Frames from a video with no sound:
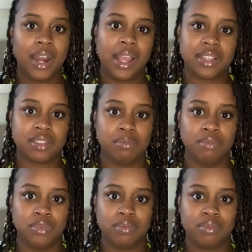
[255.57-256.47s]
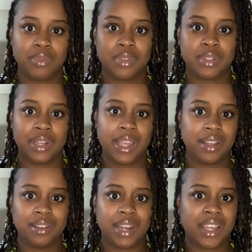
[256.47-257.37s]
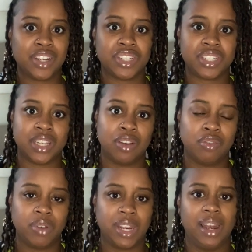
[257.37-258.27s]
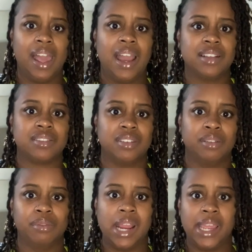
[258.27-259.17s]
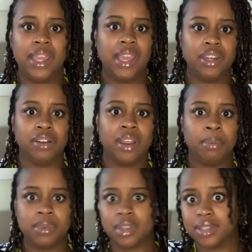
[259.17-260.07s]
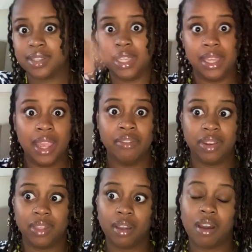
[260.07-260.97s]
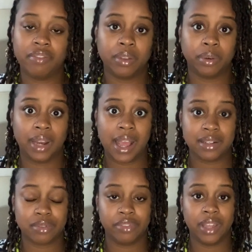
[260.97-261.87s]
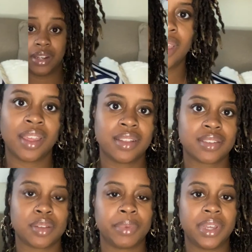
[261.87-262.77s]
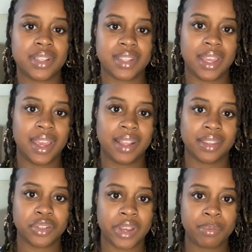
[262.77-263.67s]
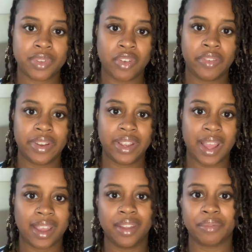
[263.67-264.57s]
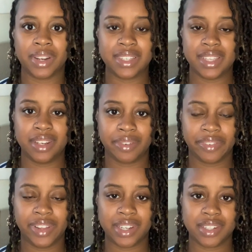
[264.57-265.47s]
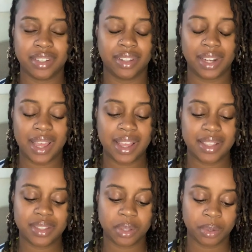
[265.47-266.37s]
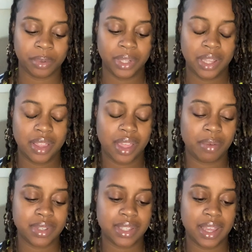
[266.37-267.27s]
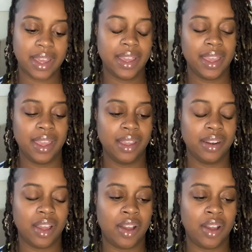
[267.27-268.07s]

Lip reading: some, just like a shelf with glass on the right, and you're able to see everything off the glass reflection. So because they had the drapes over it, I couldn't really see the reflection of the glass. So that was that. And